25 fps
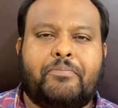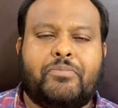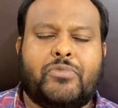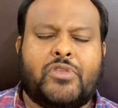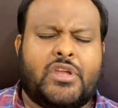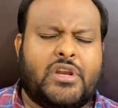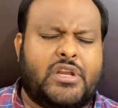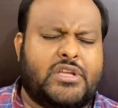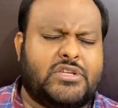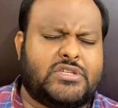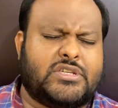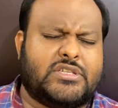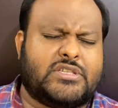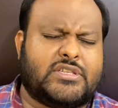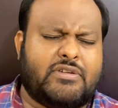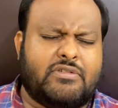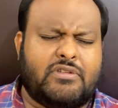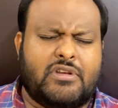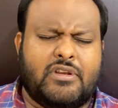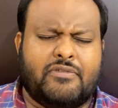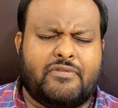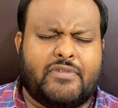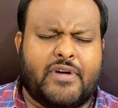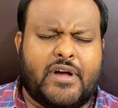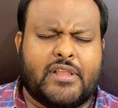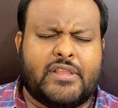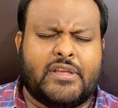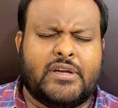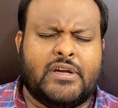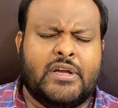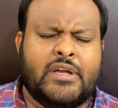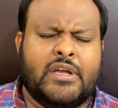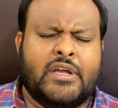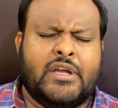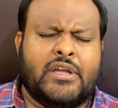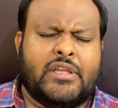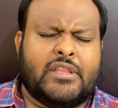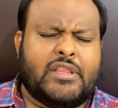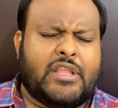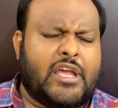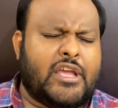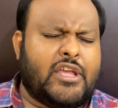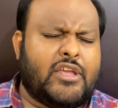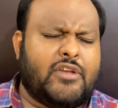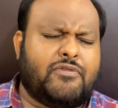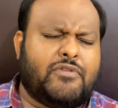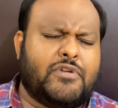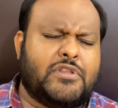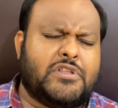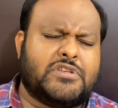Gracious Heavenly Father, thank
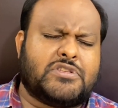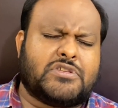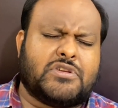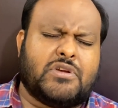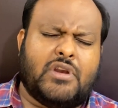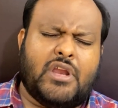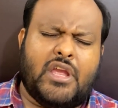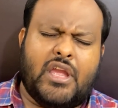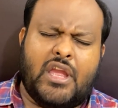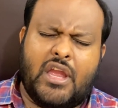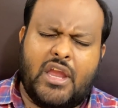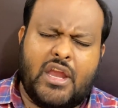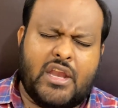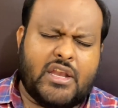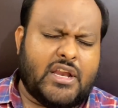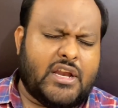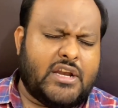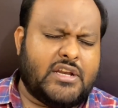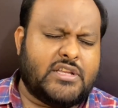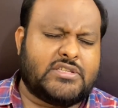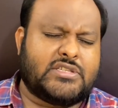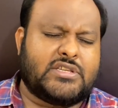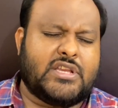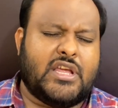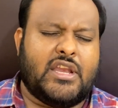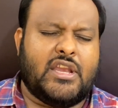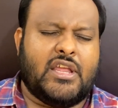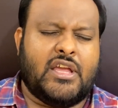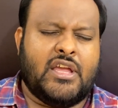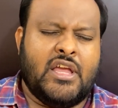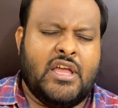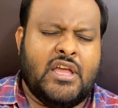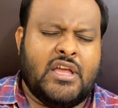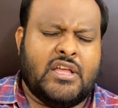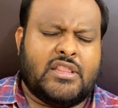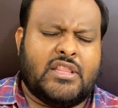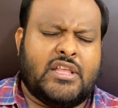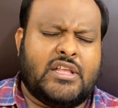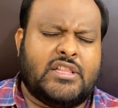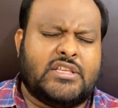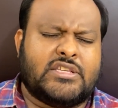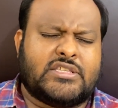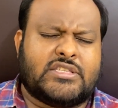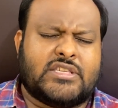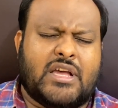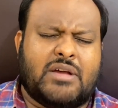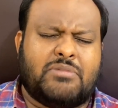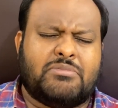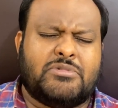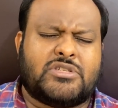you for this great understanding that the
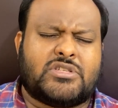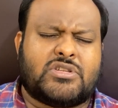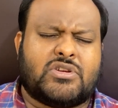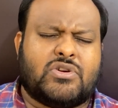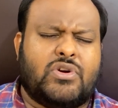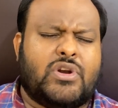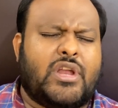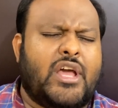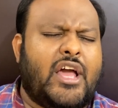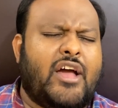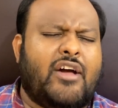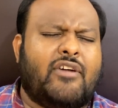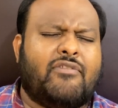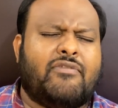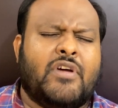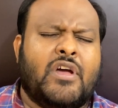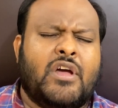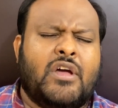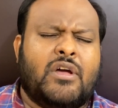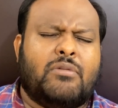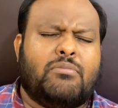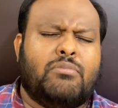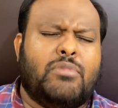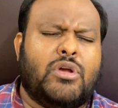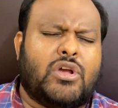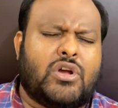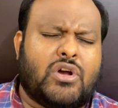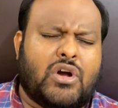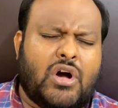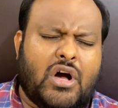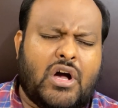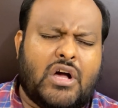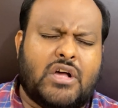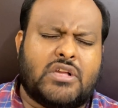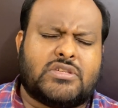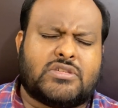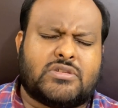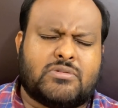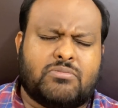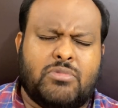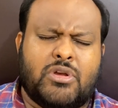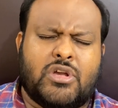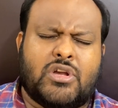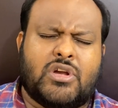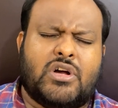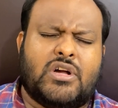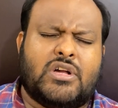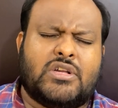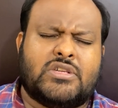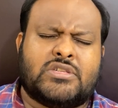psalmist could have
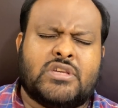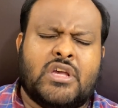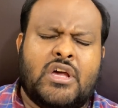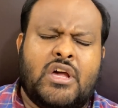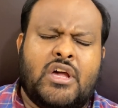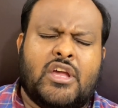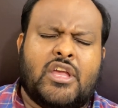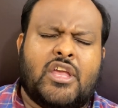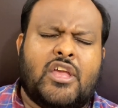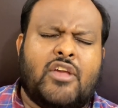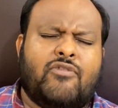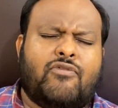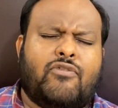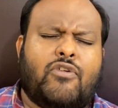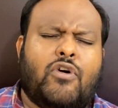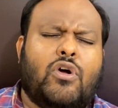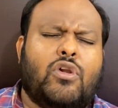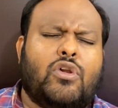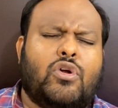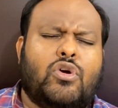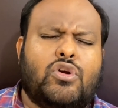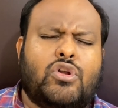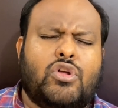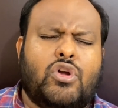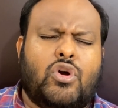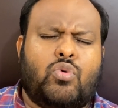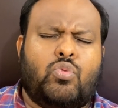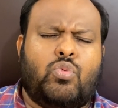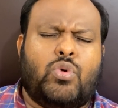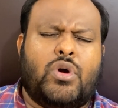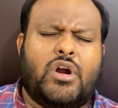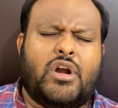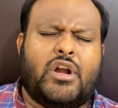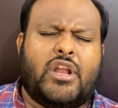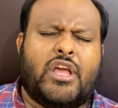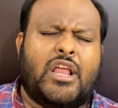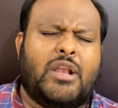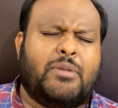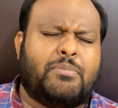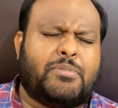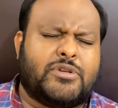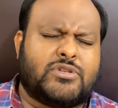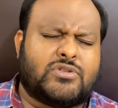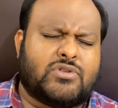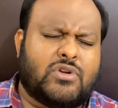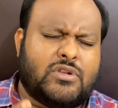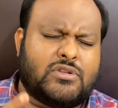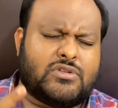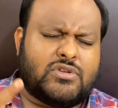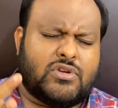because he followed your word. Help us
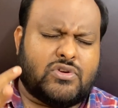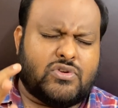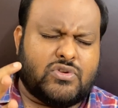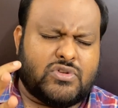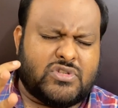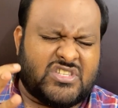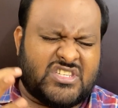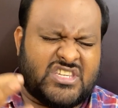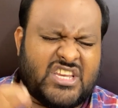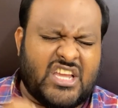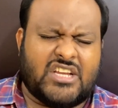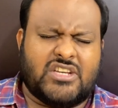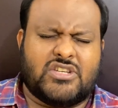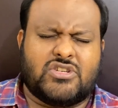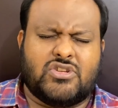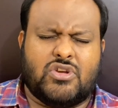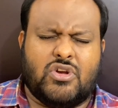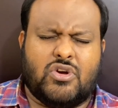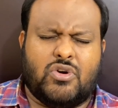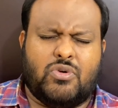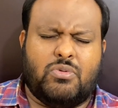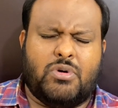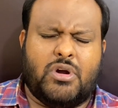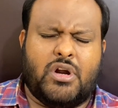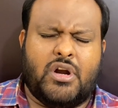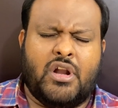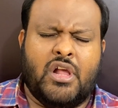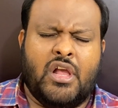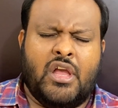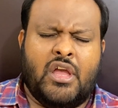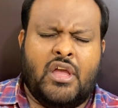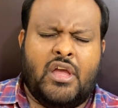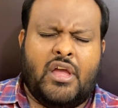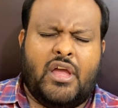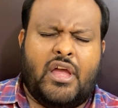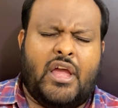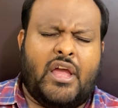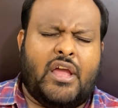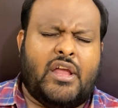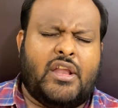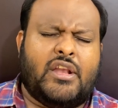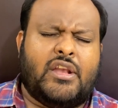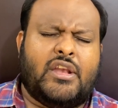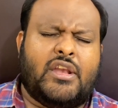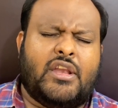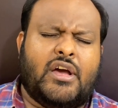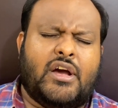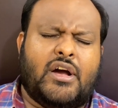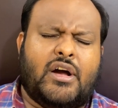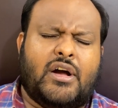also to stick to your word
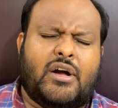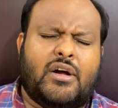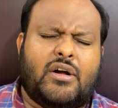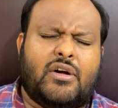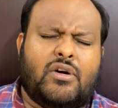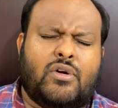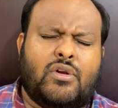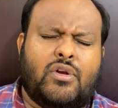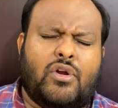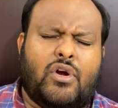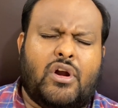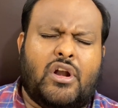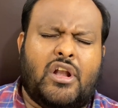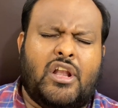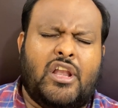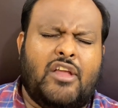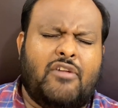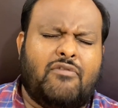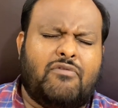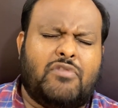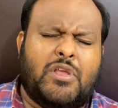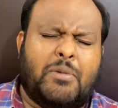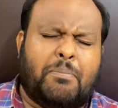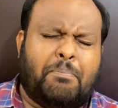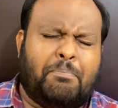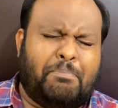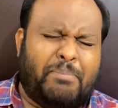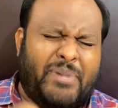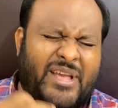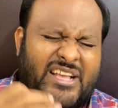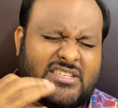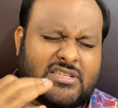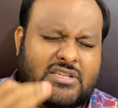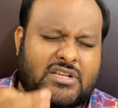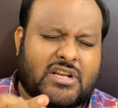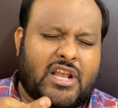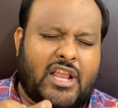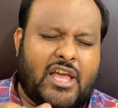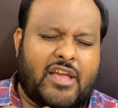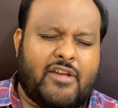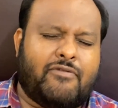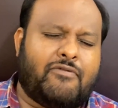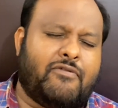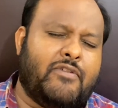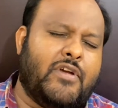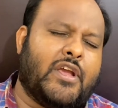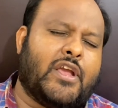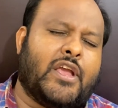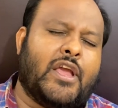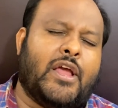and, oh Lord, live the best life
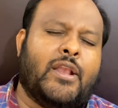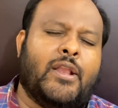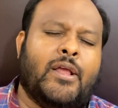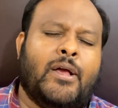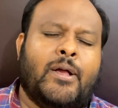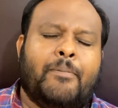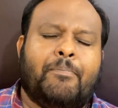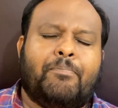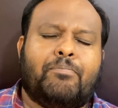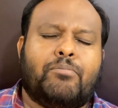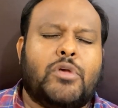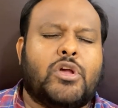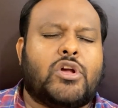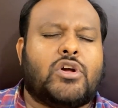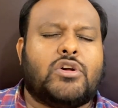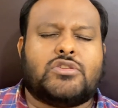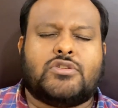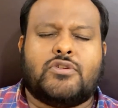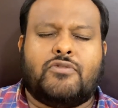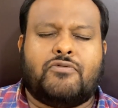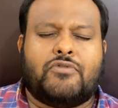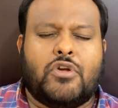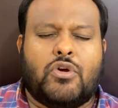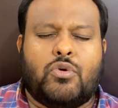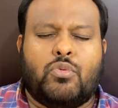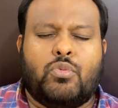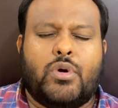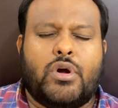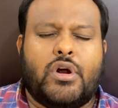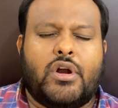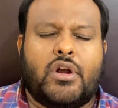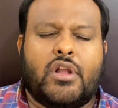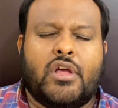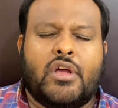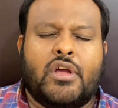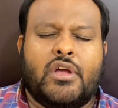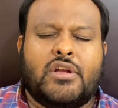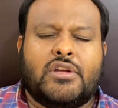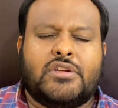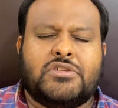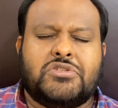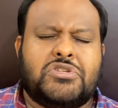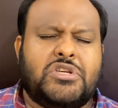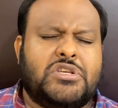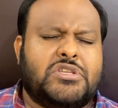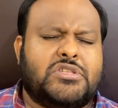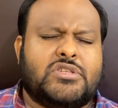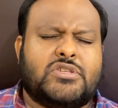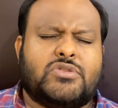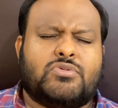we can because of your word.
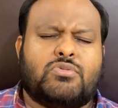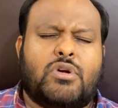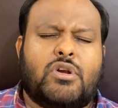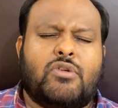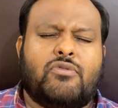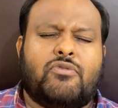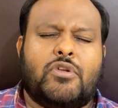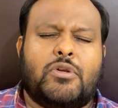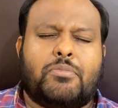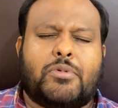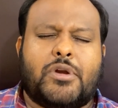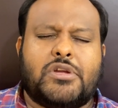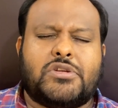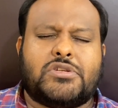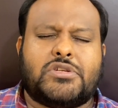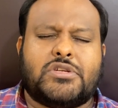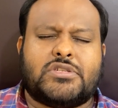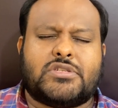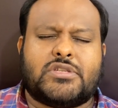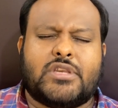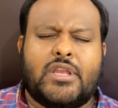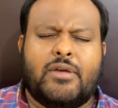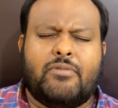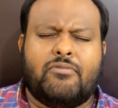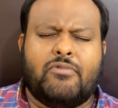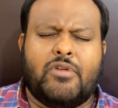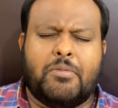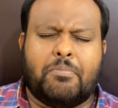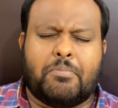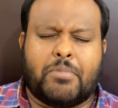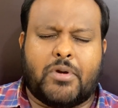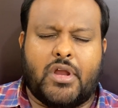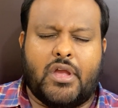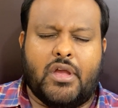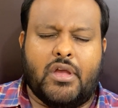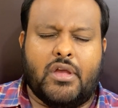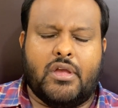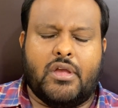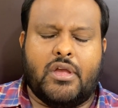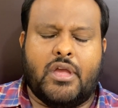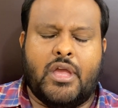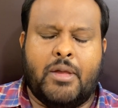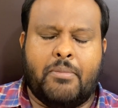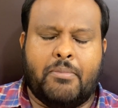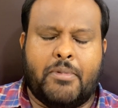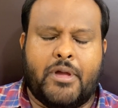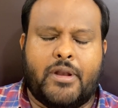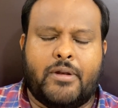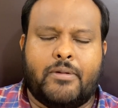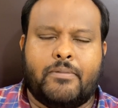Jesus' wonderful, precious name we pray.
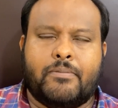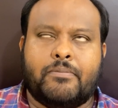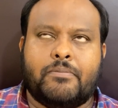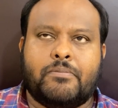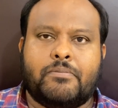Amen.